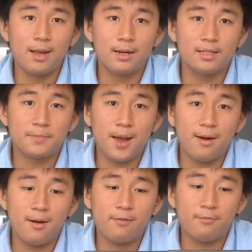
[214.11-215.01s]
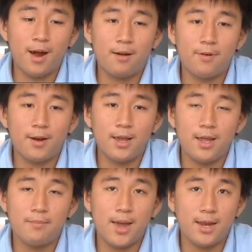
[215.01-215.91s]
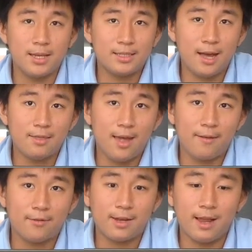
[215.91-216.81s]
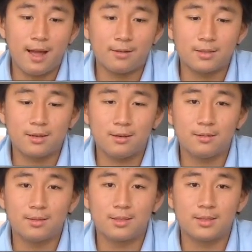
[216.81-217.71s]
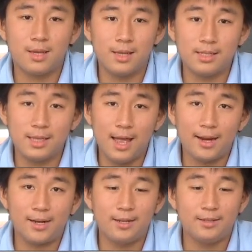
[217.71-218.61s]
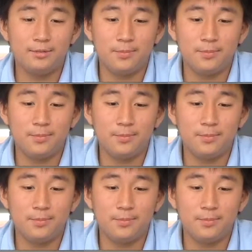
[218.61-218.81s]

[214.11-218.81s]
the spiral of poverty in many South African households is likely to